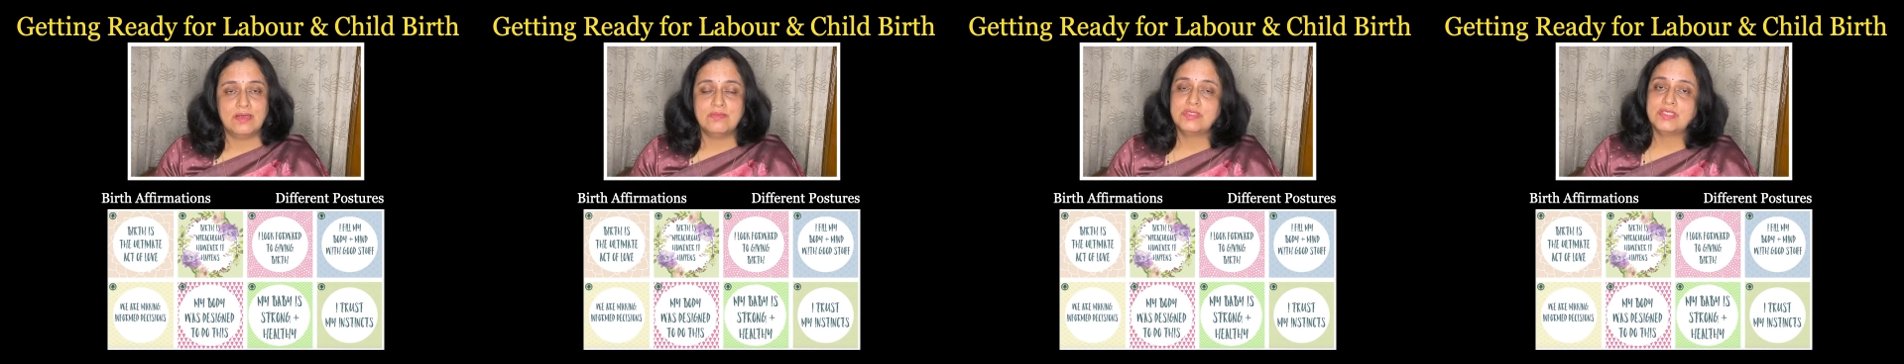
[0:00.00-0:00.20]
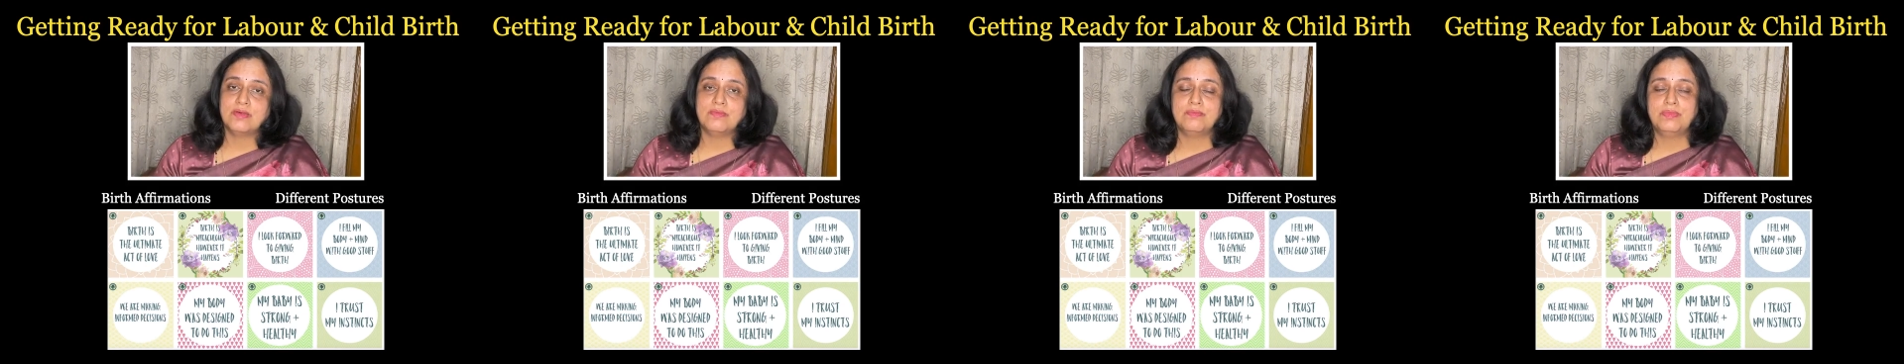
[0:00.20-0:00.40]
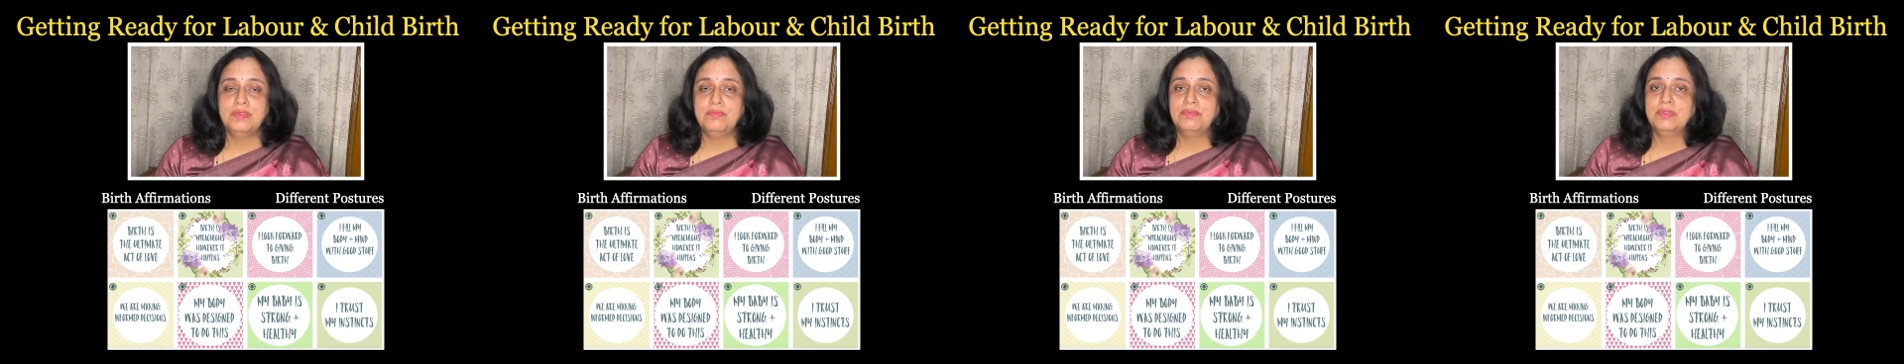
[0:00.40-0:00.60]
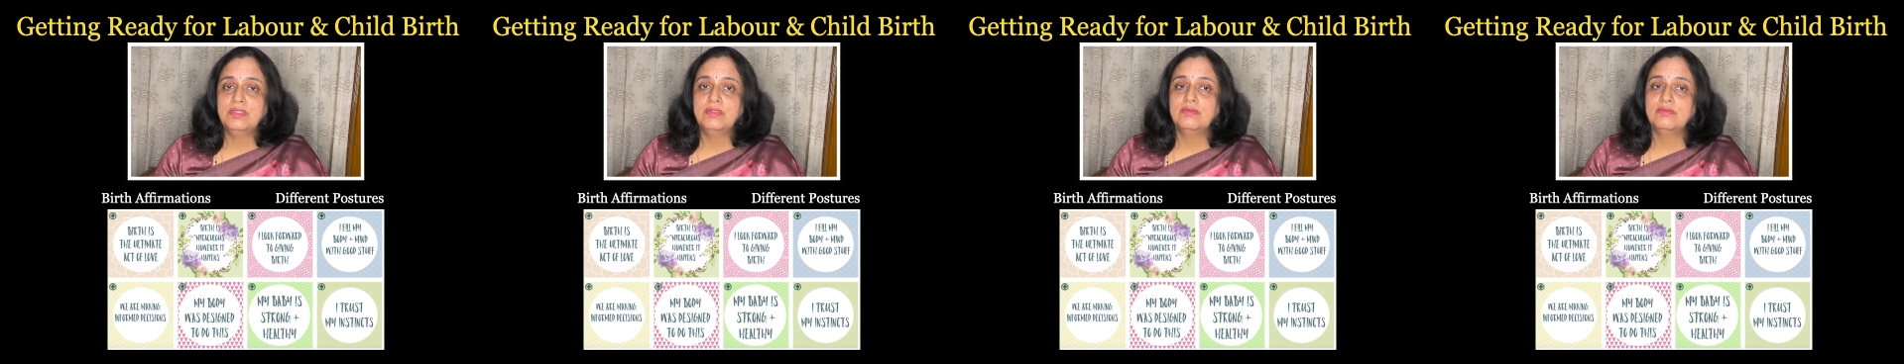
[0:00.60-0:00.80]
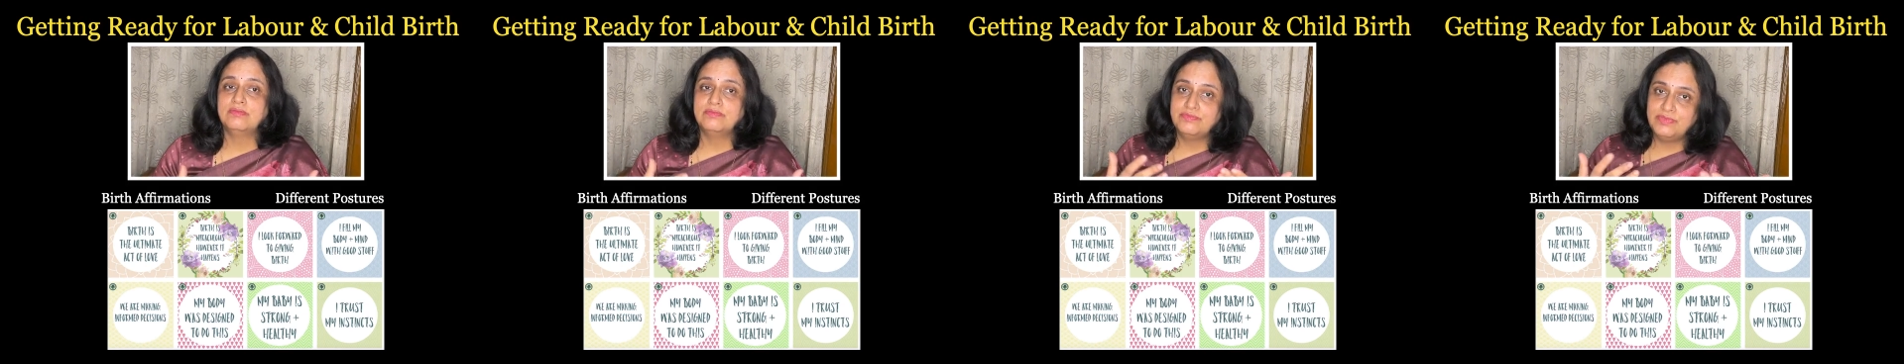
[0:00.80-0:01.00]
some people
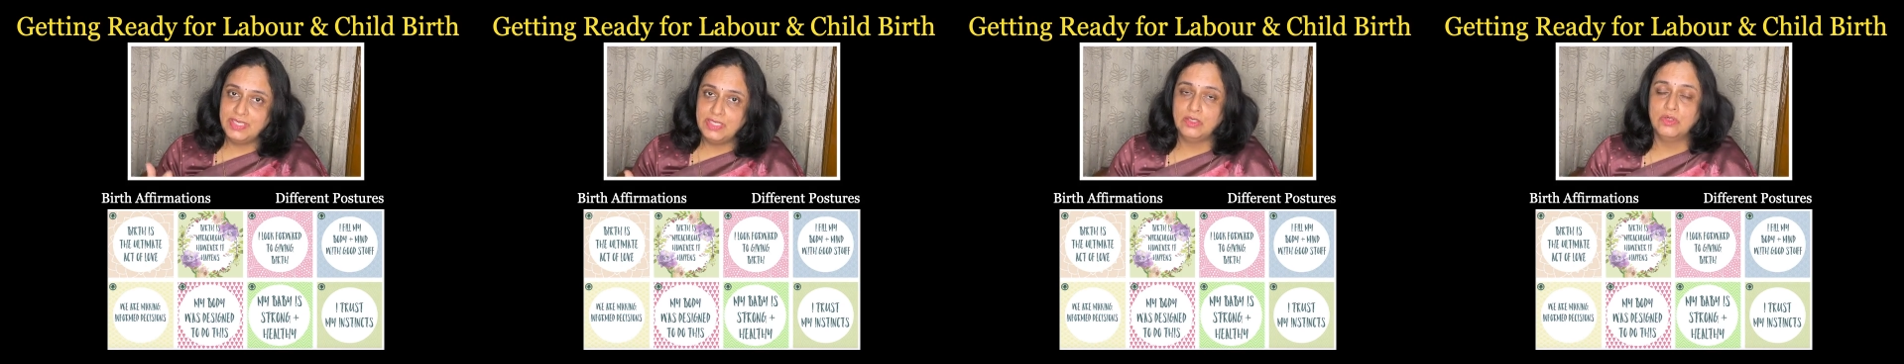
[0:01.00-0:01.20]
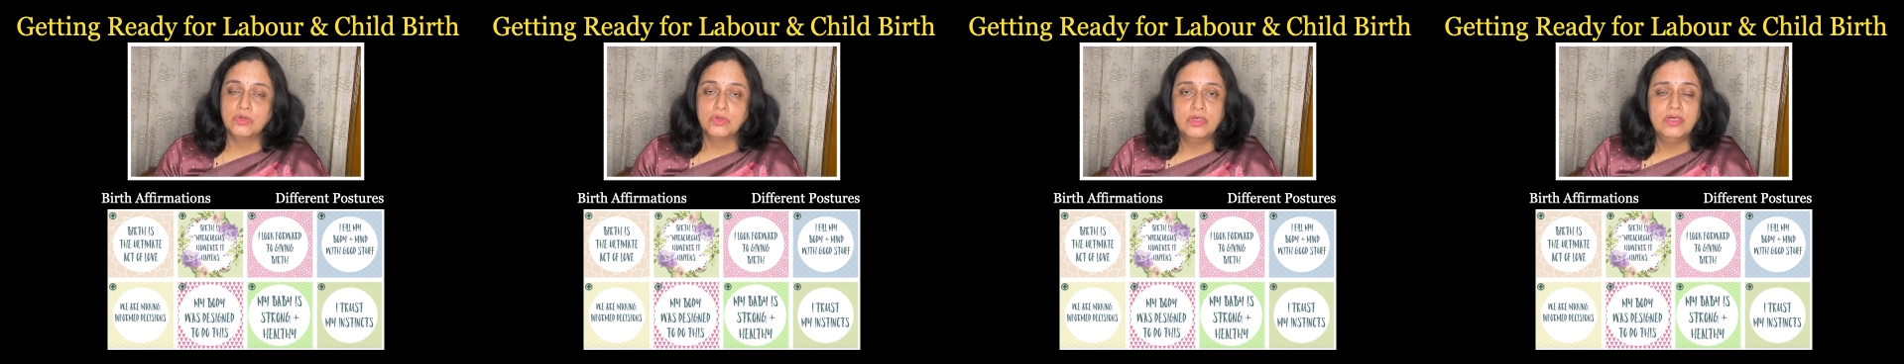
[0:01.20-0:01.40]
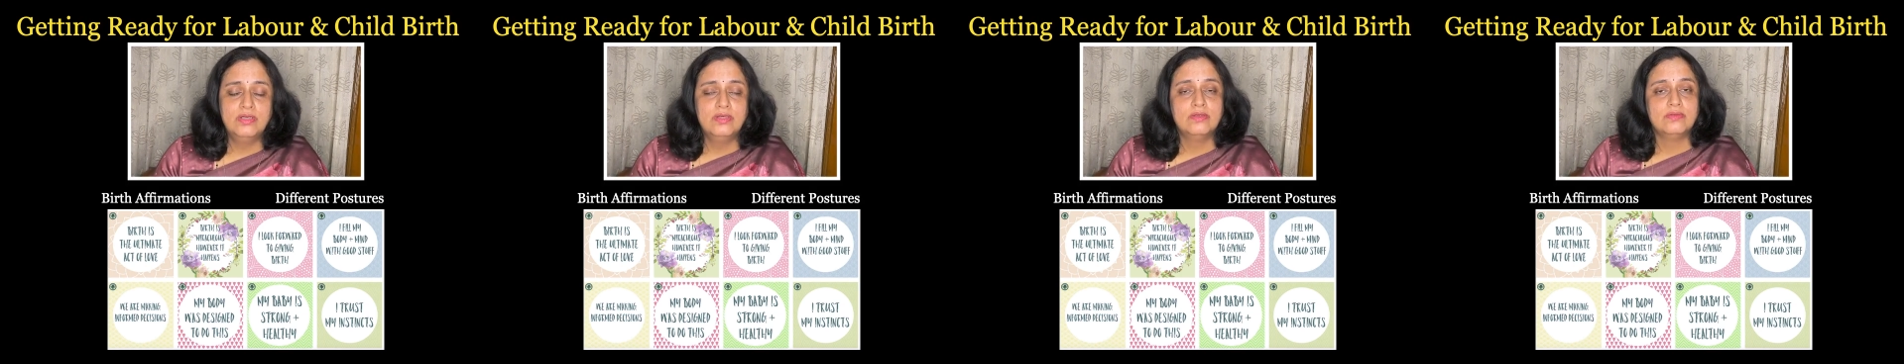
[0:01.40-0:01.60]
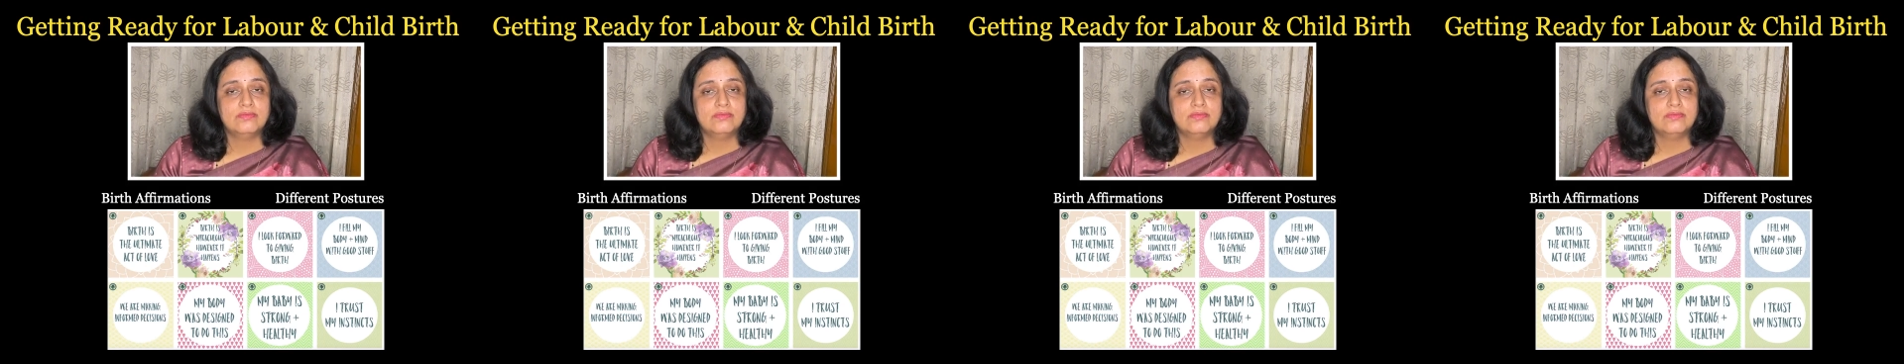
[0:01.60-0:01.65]
feel good.